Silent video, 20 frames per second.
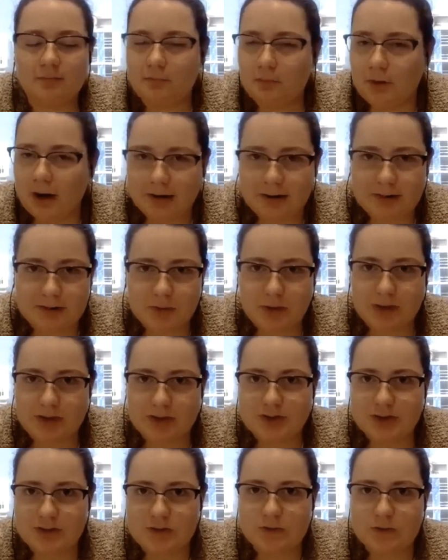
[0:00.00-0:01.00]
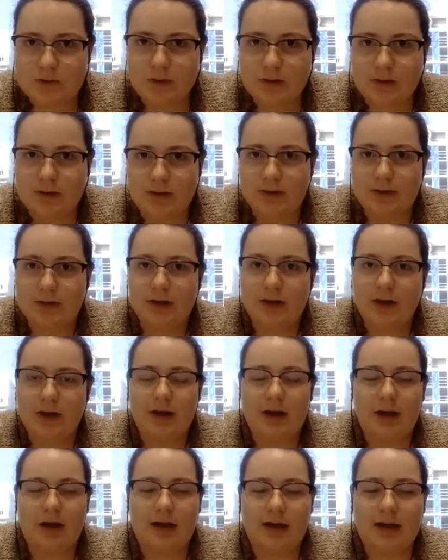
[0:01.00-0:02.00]
practice questions
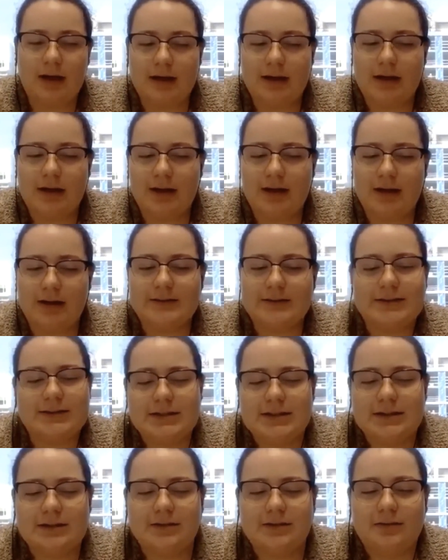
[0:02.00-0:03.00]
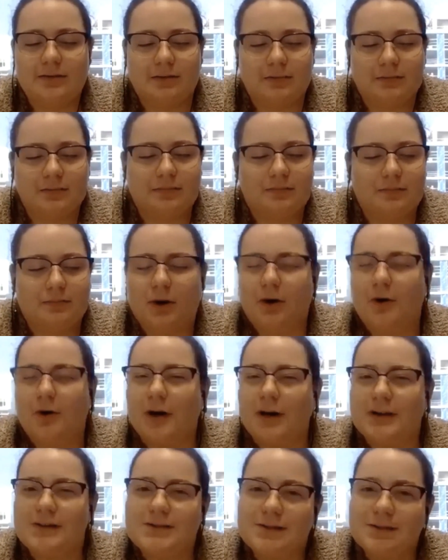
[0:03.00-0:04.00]
is still
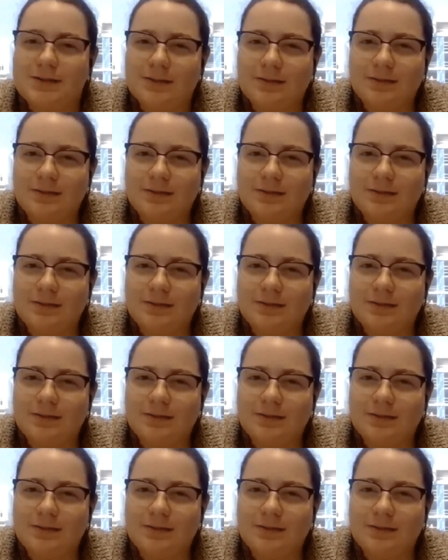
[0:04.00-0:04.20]
progress.